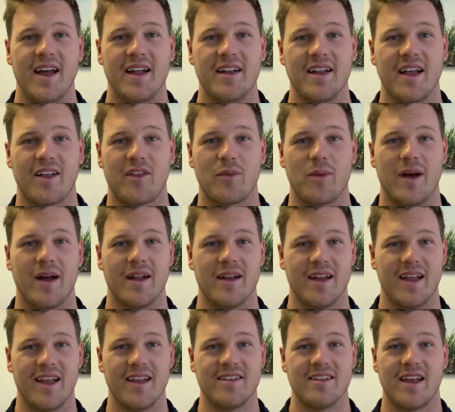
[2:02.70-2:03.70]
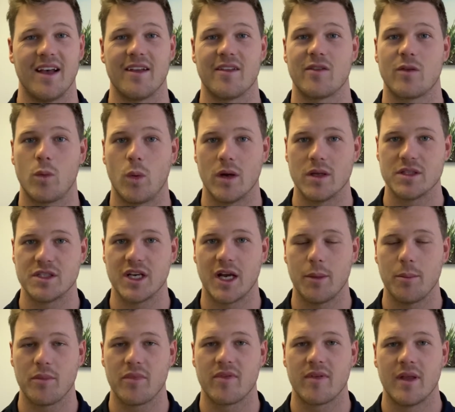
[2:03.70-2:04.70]
next one is our squat
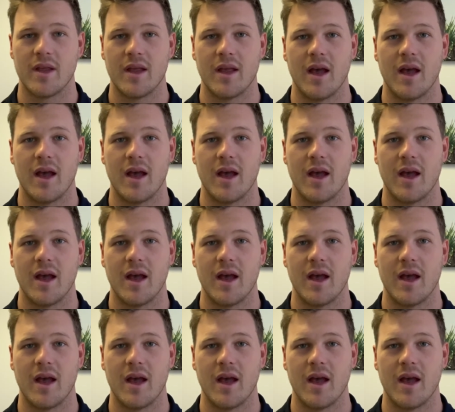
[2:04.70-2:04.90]
jumps.